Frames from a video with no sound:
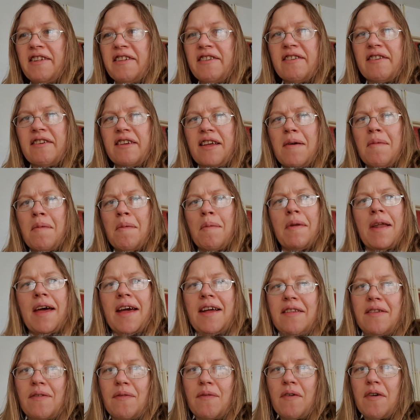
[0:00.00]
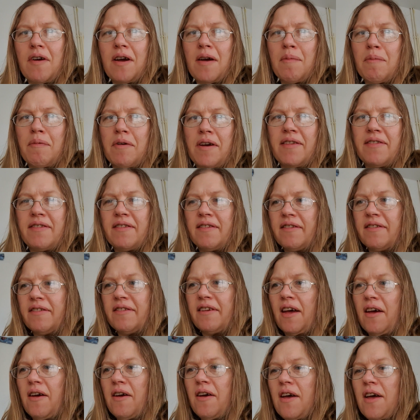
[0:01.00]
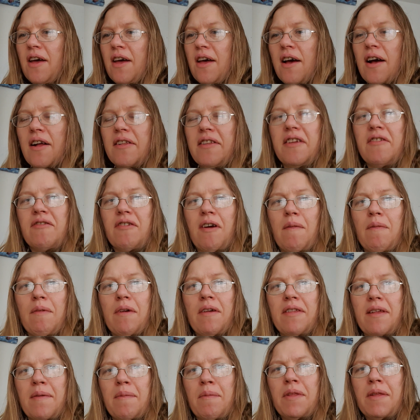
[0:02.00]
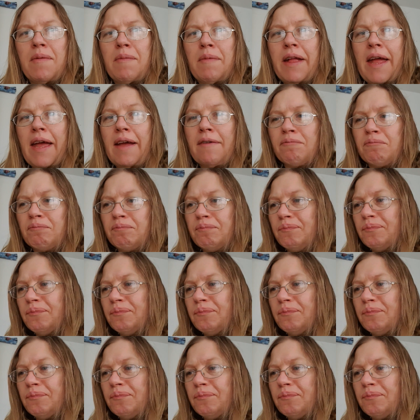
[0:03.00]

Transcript: She's going to come up later for her present, so I need to wrap those up in a minute.